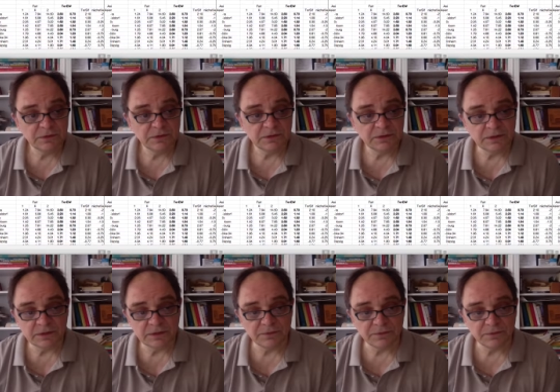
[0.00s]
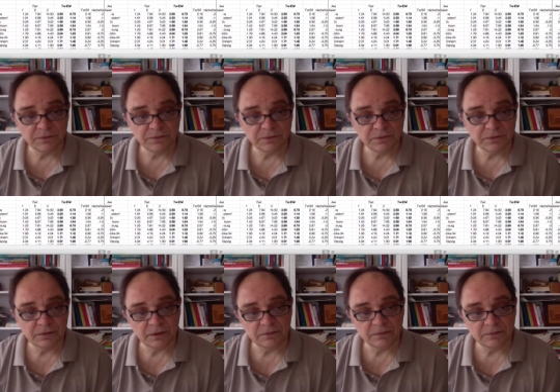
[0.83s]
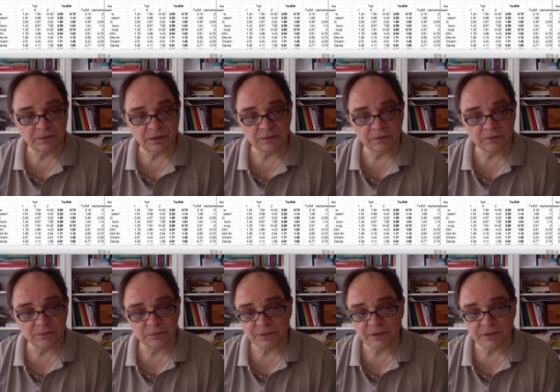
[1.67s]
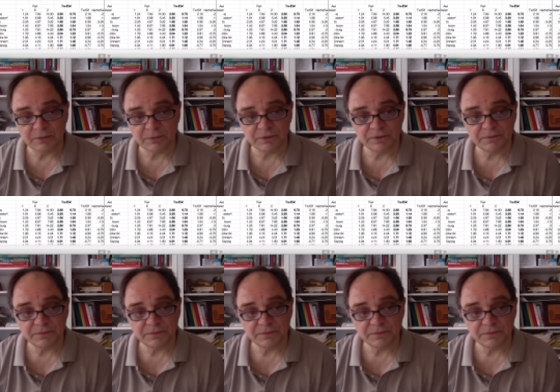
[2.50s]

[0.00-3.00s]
Union, Augsburg, Paderborn.